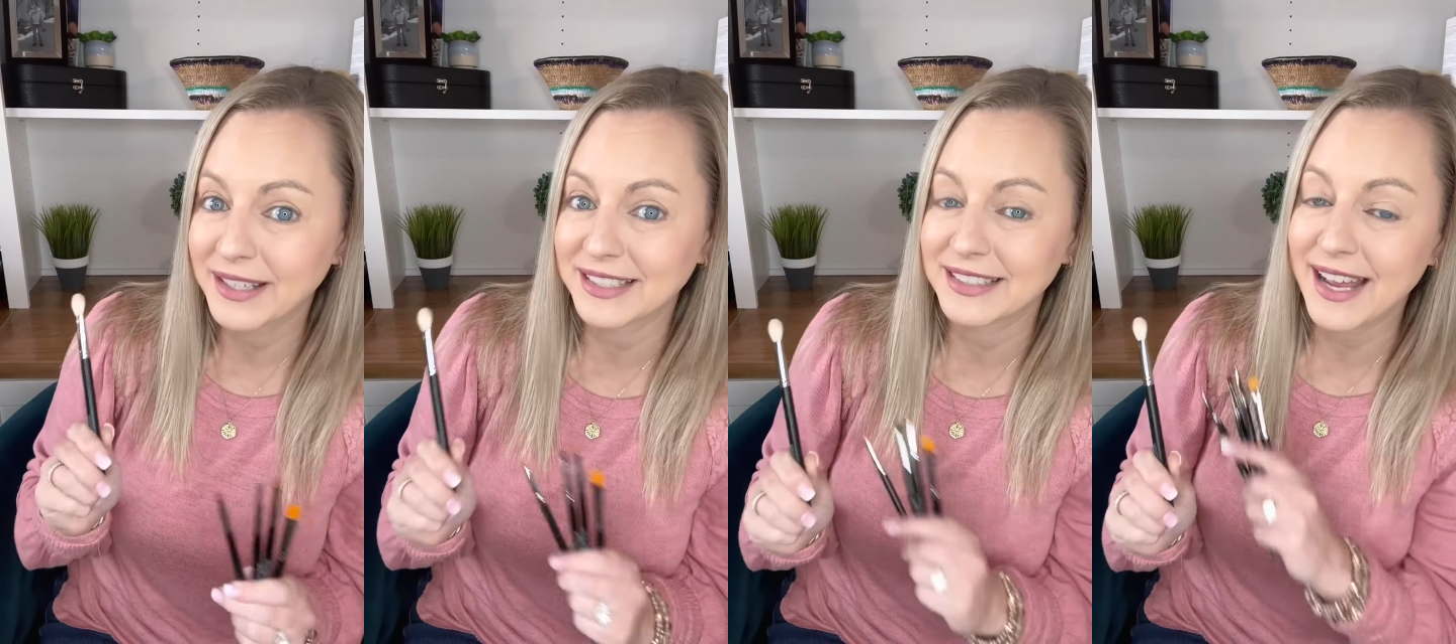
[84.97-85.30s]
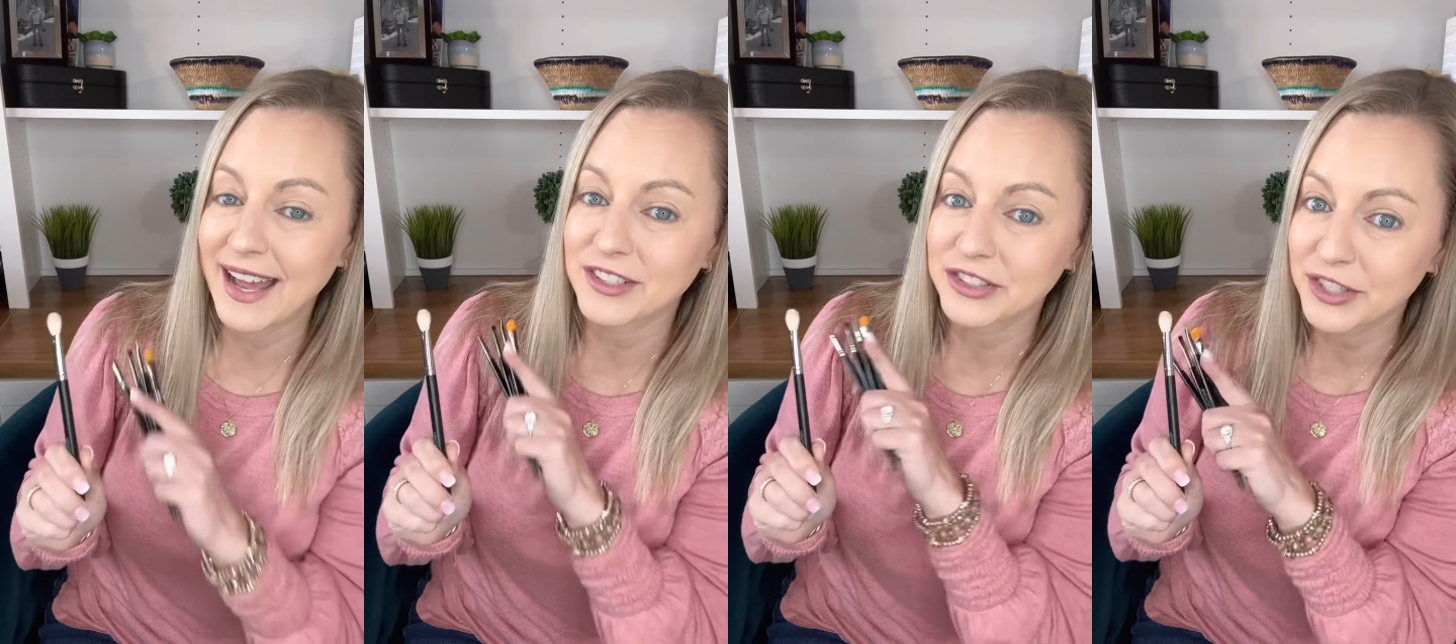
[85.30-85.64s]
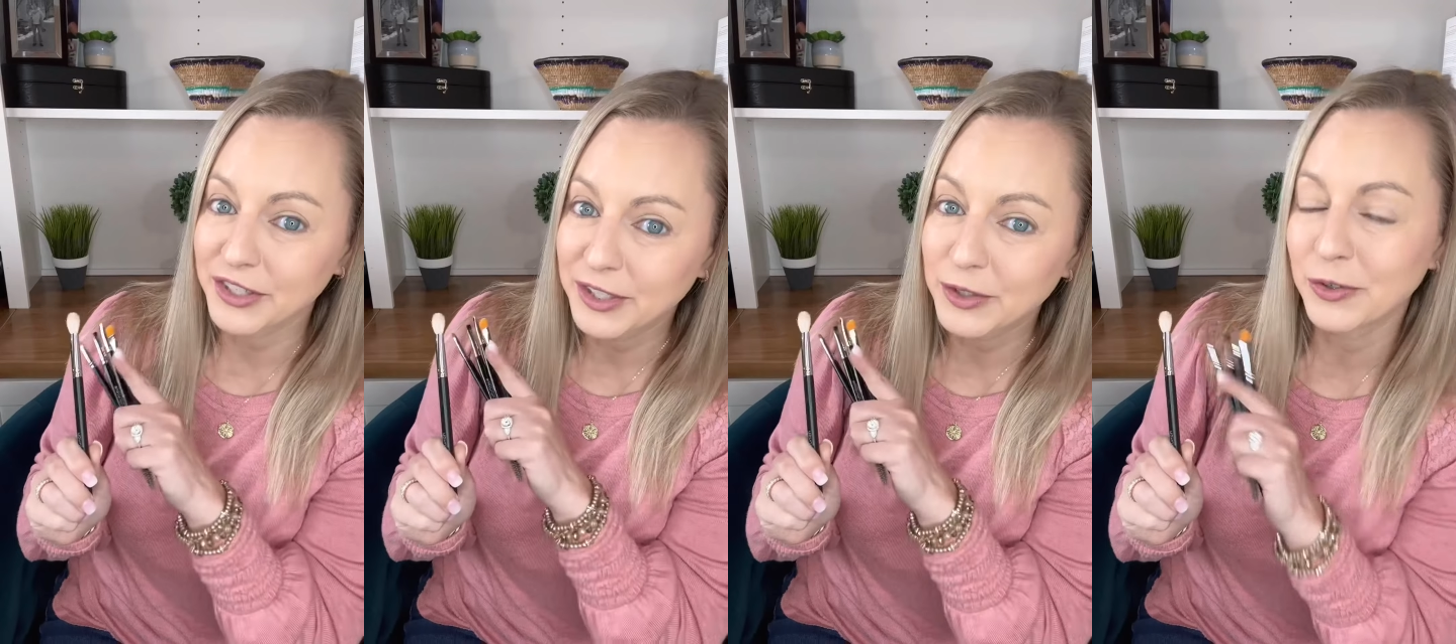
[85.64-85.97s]
attach to the
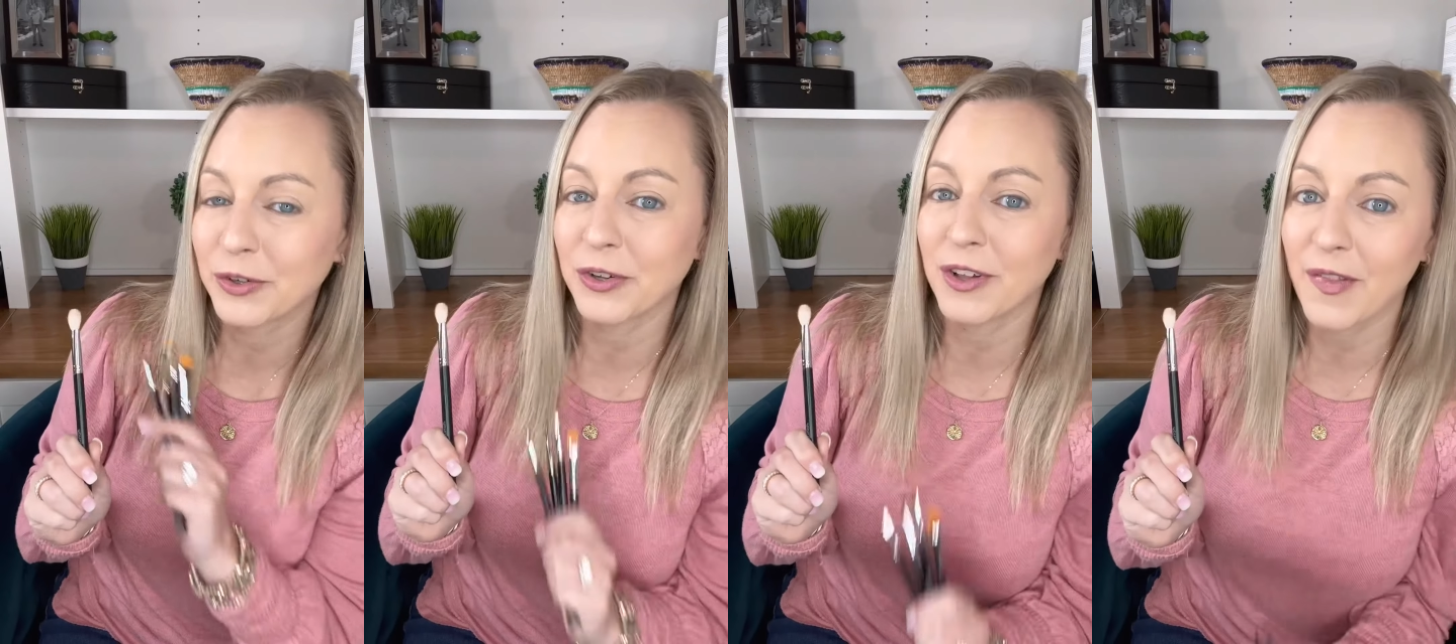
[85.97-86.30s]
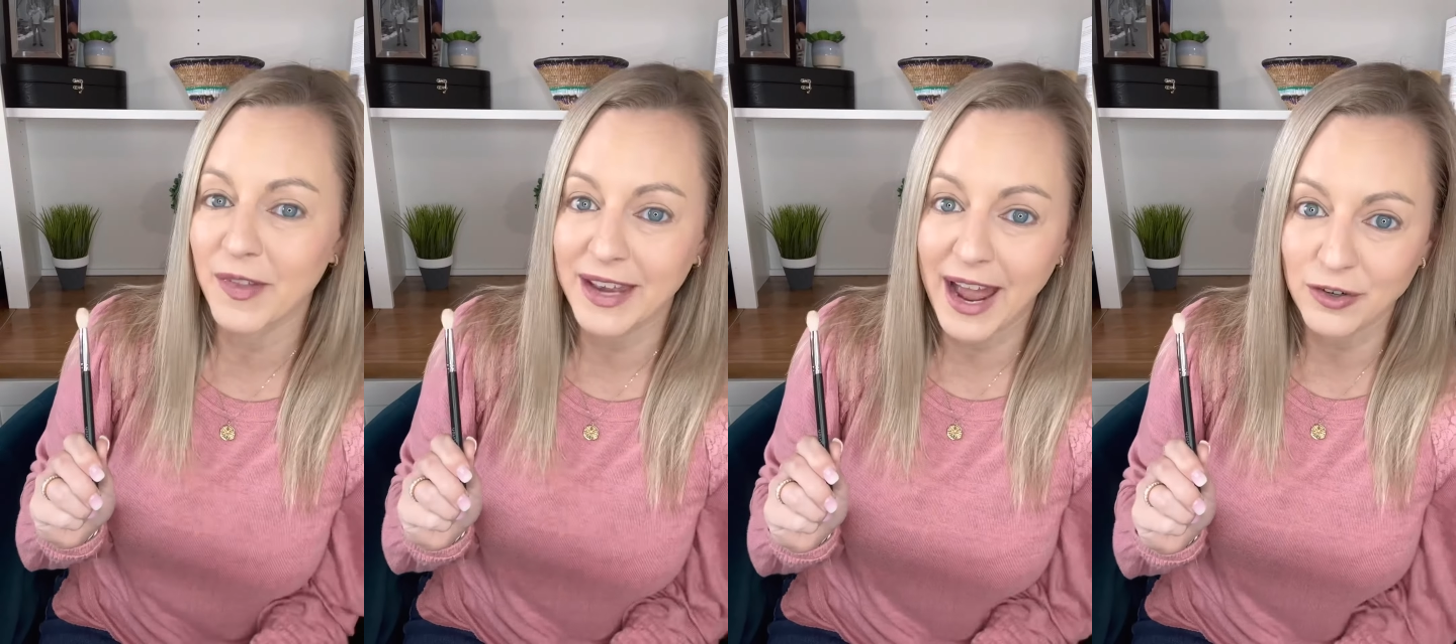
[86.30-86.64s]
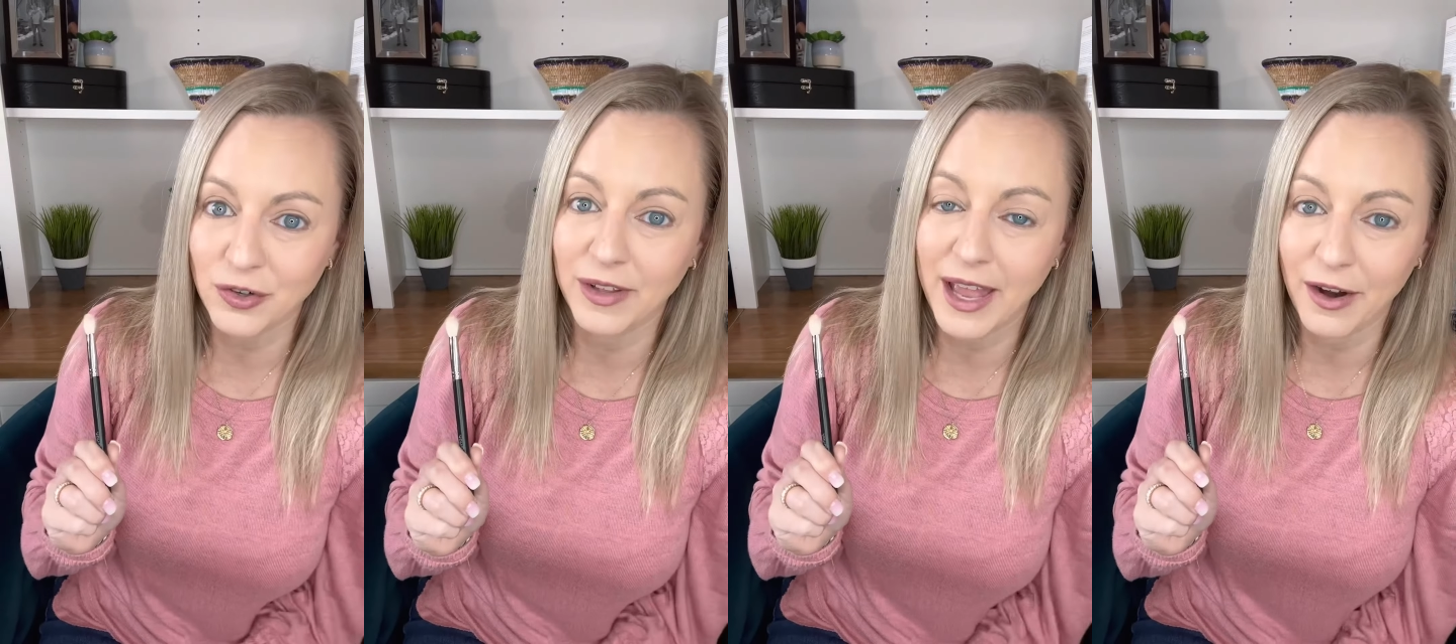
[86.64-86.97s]
cuticle on the
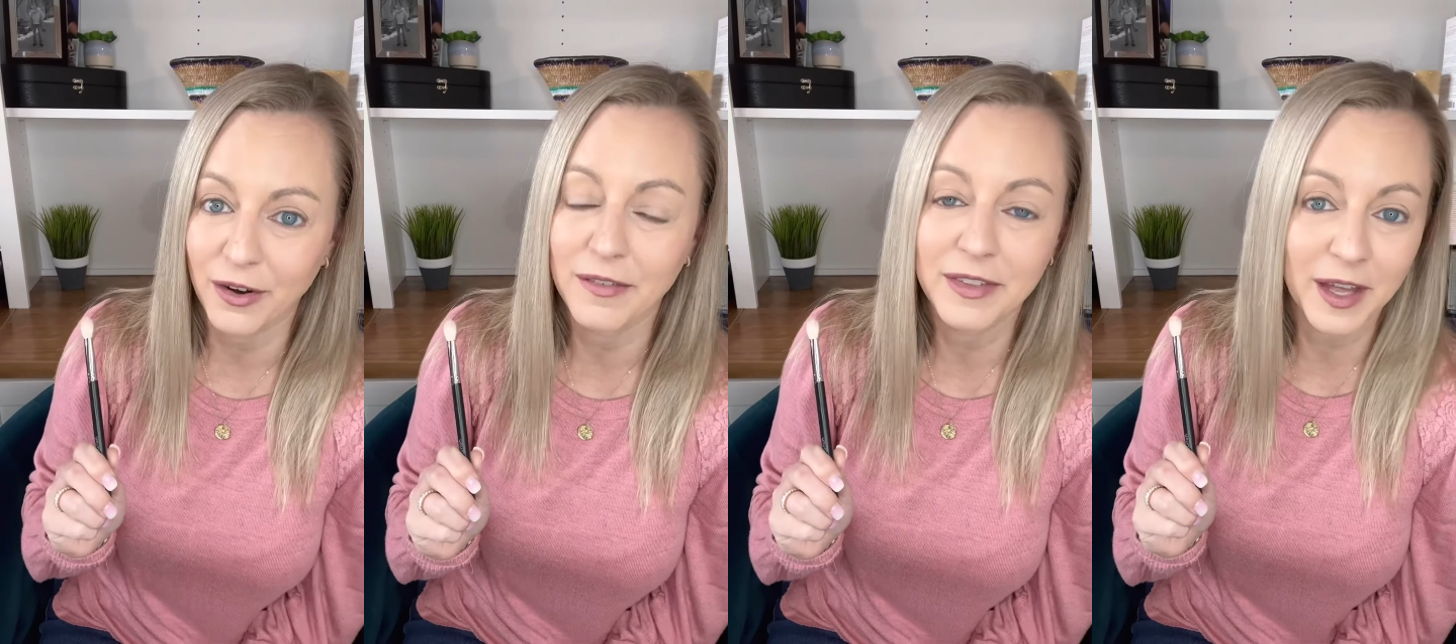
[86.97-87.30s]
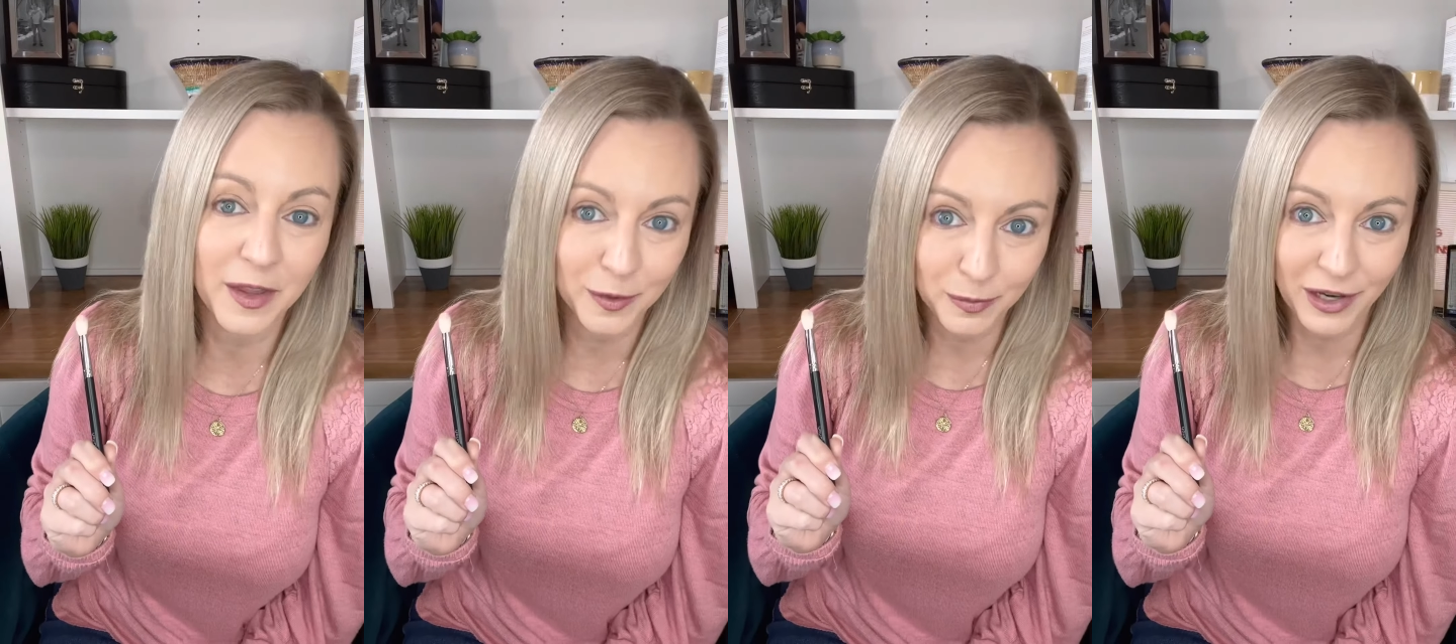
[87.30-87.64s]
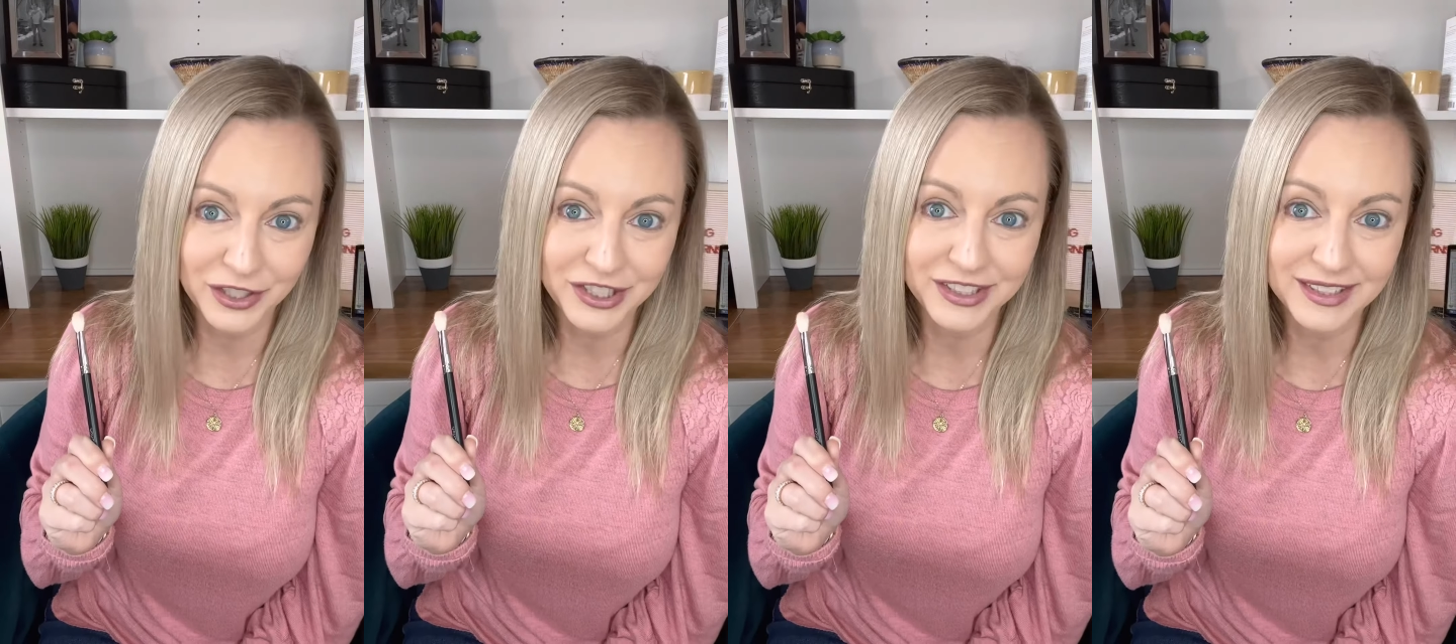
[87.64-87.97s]
natural hair of the other brushes.